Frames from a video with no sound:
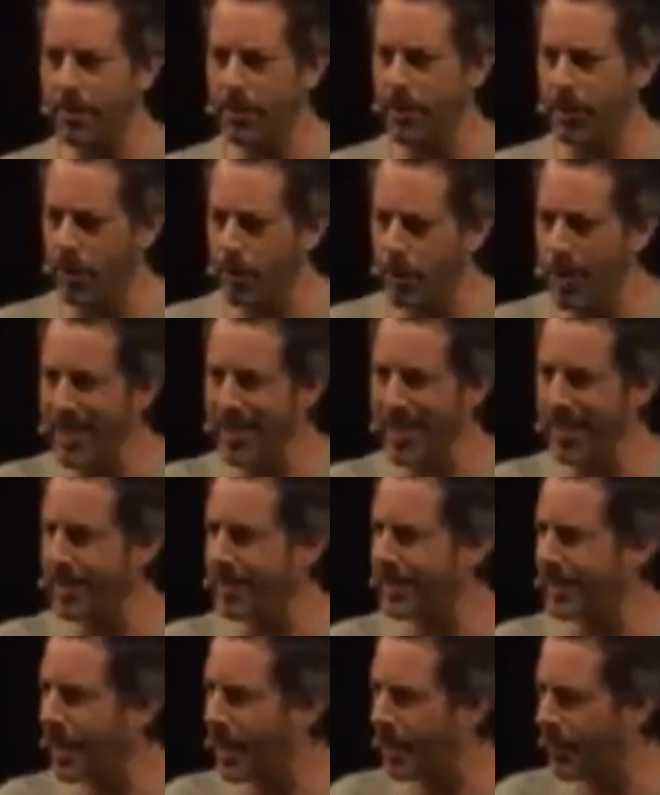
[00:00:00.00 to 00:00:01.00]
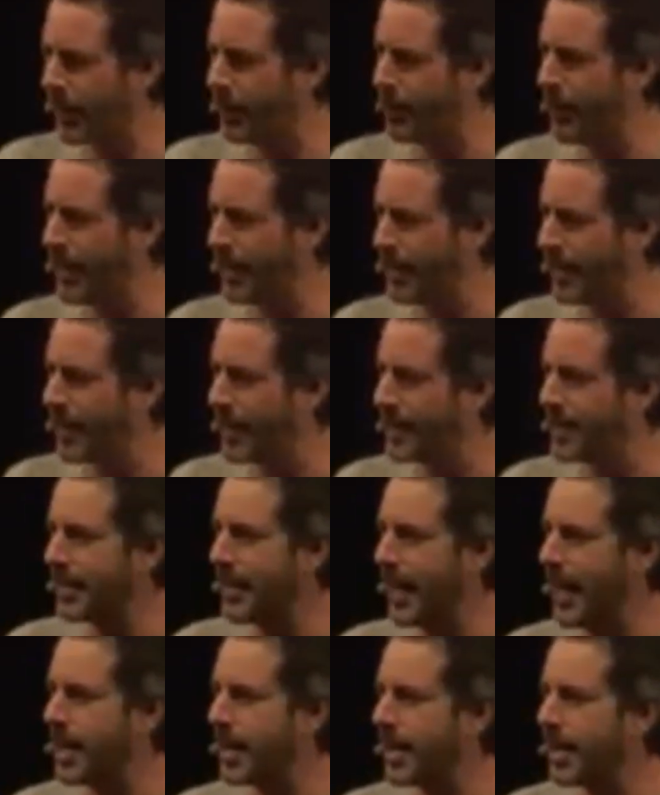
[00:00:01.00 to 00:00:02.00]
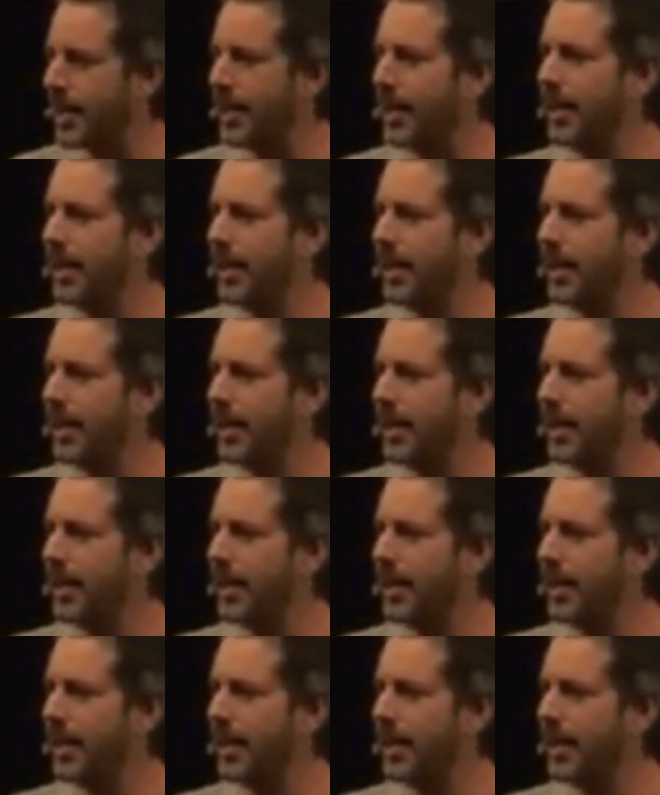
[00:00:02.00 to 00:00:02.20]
secreting stuff, mixing it together,